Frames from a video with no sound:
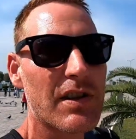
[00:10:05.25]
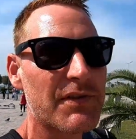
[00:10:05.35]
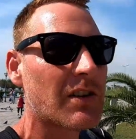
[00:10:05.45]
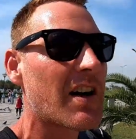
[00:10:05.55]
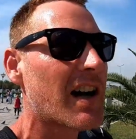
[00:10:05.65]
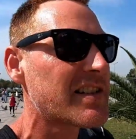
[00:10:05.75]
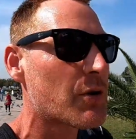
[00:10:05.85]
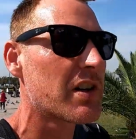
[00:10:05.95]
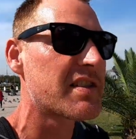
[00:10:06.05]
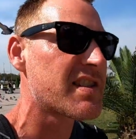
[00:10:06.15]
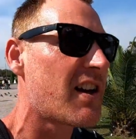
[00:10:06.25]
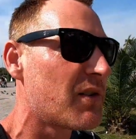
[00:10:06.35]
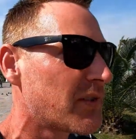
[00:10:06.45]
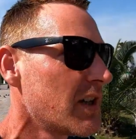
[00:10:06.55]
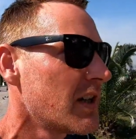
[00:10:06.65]
of the clock tower
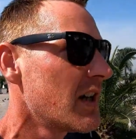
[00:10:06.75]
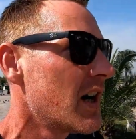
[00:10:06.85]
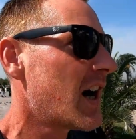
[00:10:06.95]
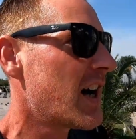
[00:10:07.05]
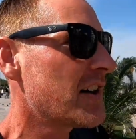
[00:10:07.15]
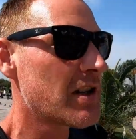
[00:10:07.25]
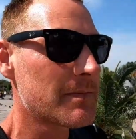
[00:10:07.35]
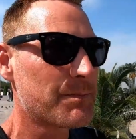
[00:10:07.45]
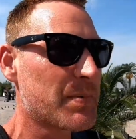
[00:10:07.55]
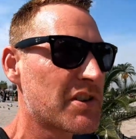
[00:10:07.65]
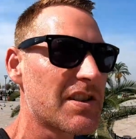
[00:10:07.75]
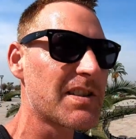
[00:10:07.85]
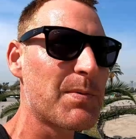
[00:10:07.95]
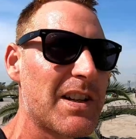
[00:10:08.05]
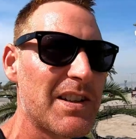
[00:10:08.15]
itself. But
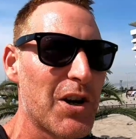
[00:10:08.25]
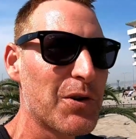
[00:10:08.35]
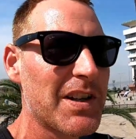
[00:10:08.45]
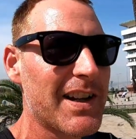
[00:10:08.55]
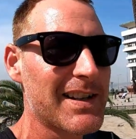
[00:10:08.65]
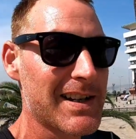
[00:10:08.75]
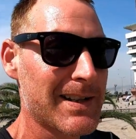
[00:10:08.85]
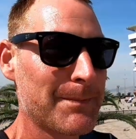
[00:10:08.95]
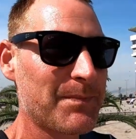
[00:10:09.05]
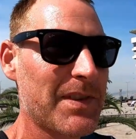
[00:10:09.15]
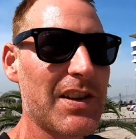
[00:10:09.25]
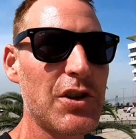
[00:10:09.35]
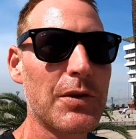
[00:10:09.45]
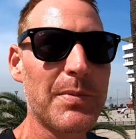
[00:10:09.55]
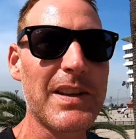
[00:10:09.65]
just to be known,
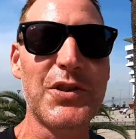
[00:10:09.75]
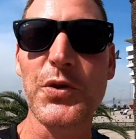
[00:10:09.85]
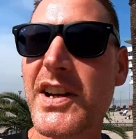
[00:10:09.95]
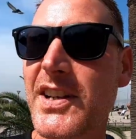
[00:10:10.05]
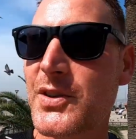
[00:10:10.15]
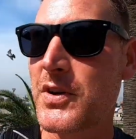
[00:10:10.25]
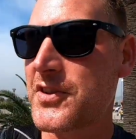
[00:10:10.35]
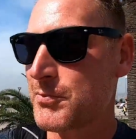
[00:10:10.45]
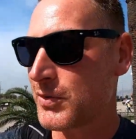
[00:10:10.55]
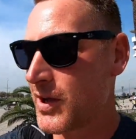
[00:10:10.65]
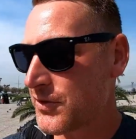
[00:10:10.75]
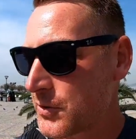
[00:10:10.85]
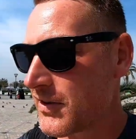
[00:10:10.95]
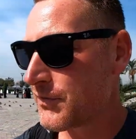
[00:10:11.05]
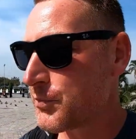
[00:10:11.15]
you'll be greeted with a
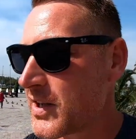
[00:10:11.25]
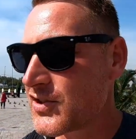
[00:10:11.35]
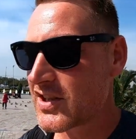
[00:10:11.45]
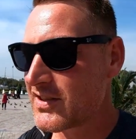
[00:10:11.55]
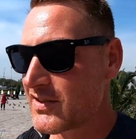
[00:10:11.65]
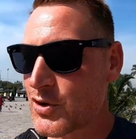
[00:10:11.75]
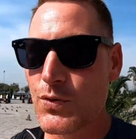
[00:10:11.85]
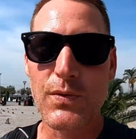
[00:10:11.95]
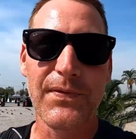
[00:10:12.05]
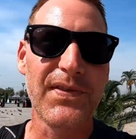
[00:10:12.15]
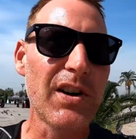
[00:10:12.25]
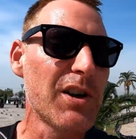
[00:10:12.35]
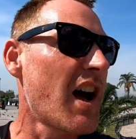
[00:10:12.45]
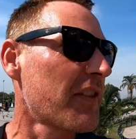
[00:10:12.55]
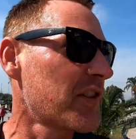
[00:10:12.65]
plethora of pigeons who fear
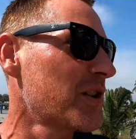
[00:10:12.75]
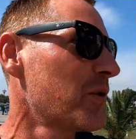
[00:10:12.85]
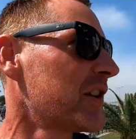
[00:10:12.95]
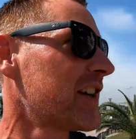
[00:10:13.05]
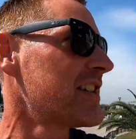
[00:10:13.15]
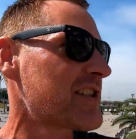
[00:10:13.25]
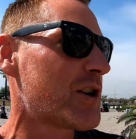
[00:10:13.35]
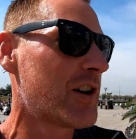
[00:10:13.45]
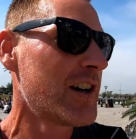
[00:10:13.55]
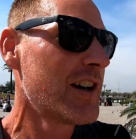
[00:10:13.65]
nothing, really. So